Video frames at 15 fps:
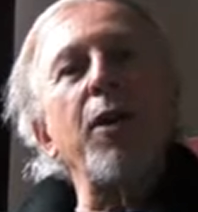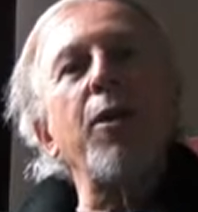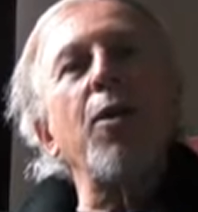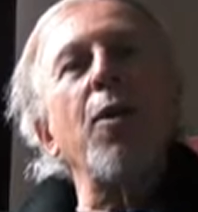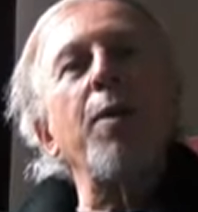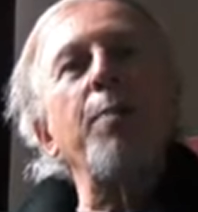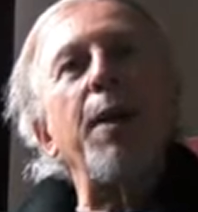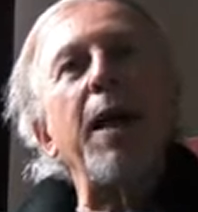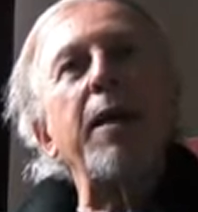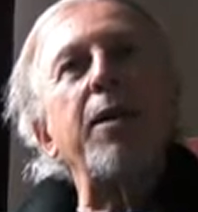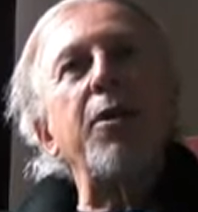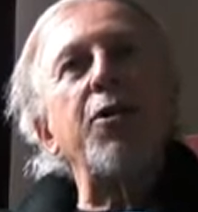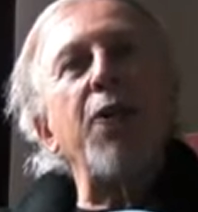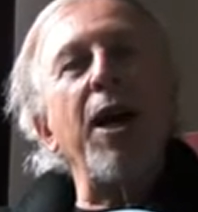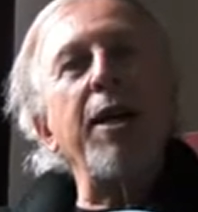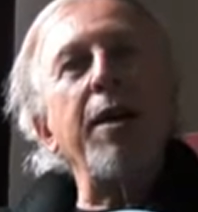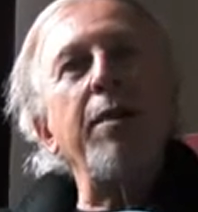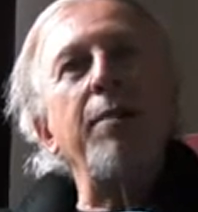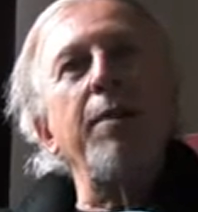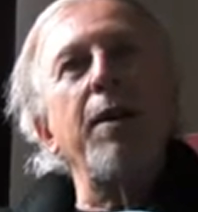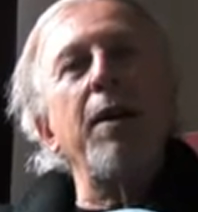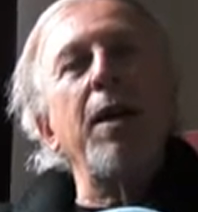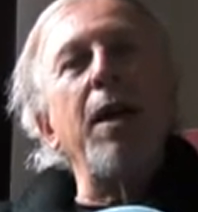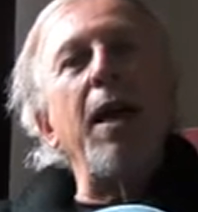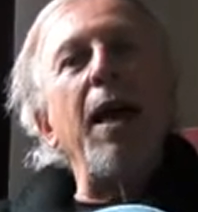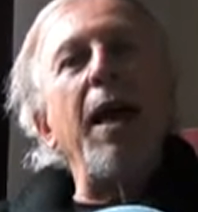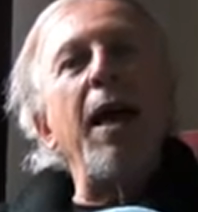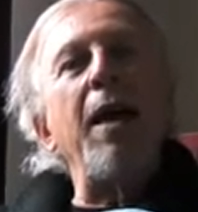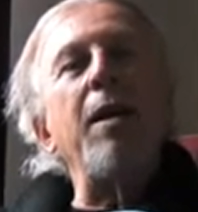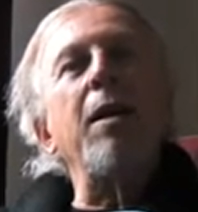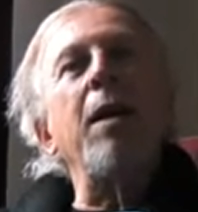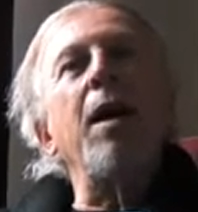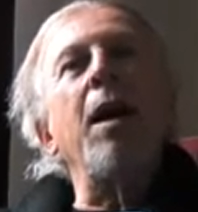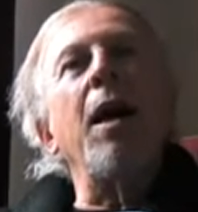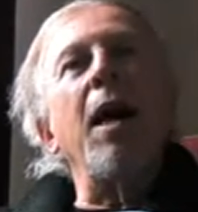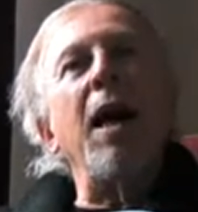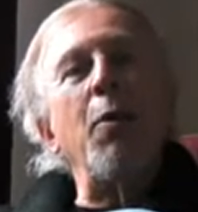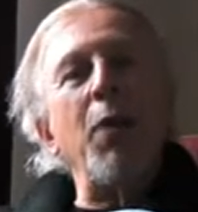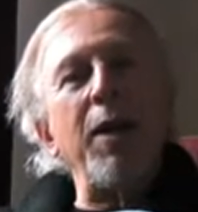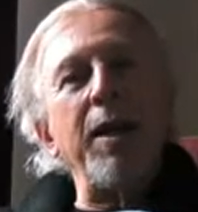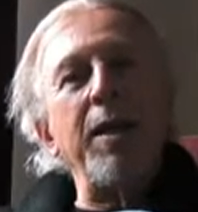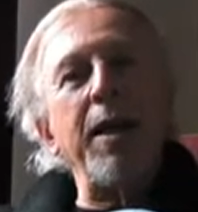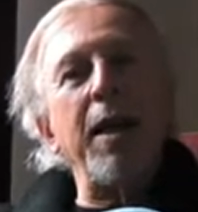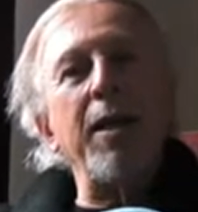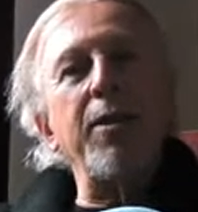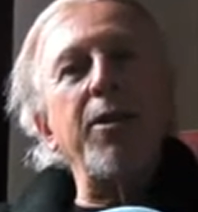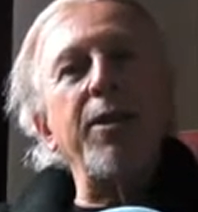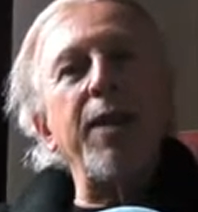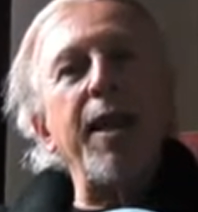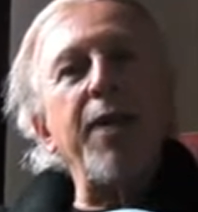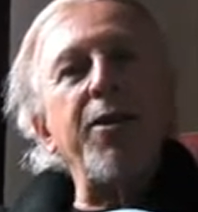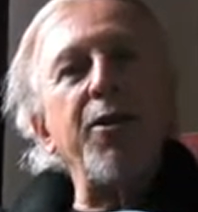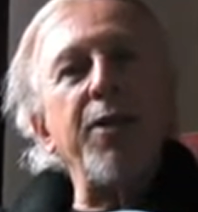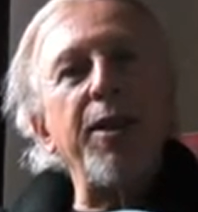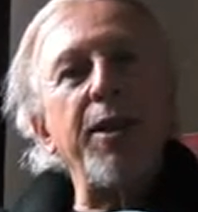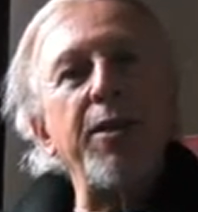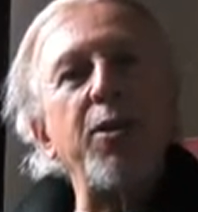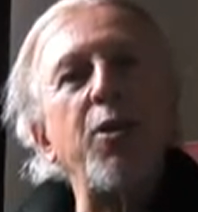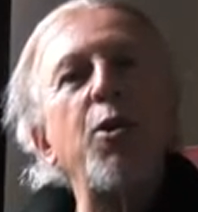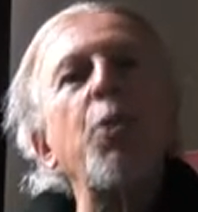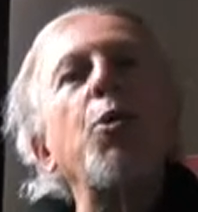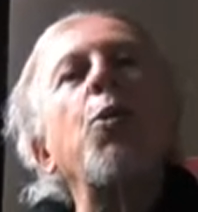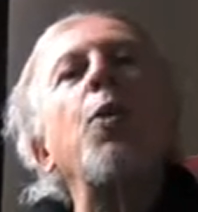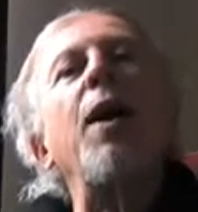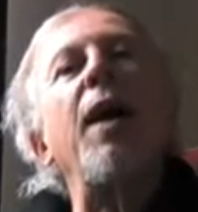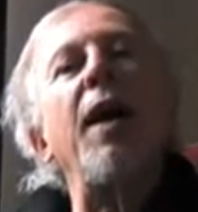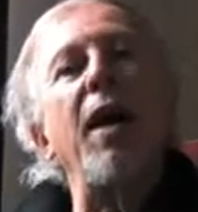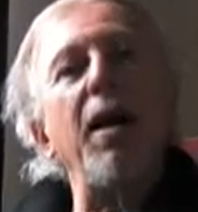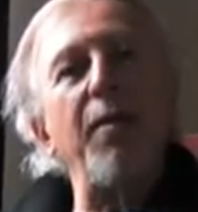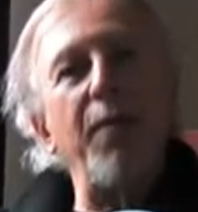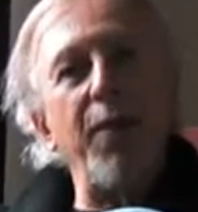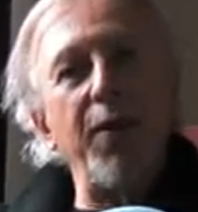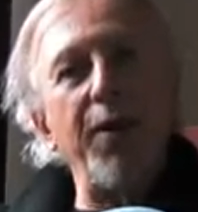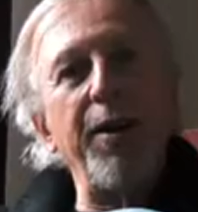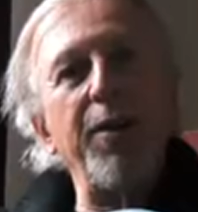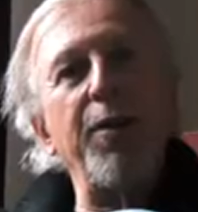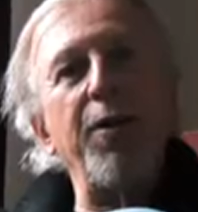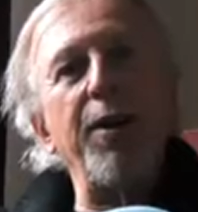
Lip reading: going back to China, and our intelligence agencies do have very good